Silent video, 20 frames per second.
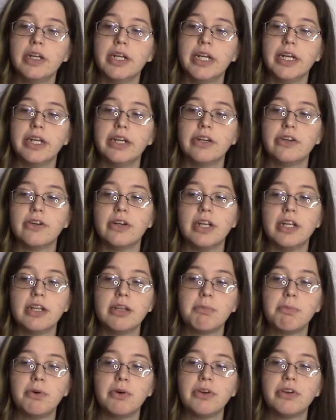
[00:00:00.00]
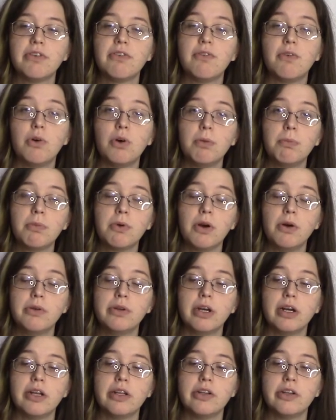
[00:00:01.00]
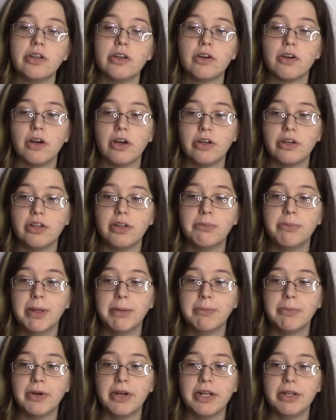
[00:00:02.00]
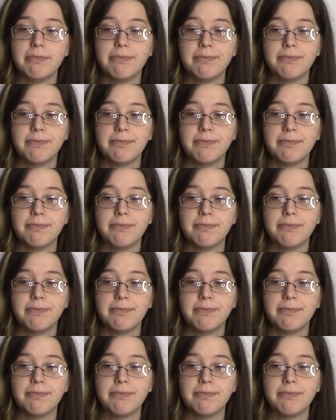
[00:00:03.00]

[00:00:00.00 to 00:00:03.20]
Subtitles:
and it transports 4 protons across the membrane.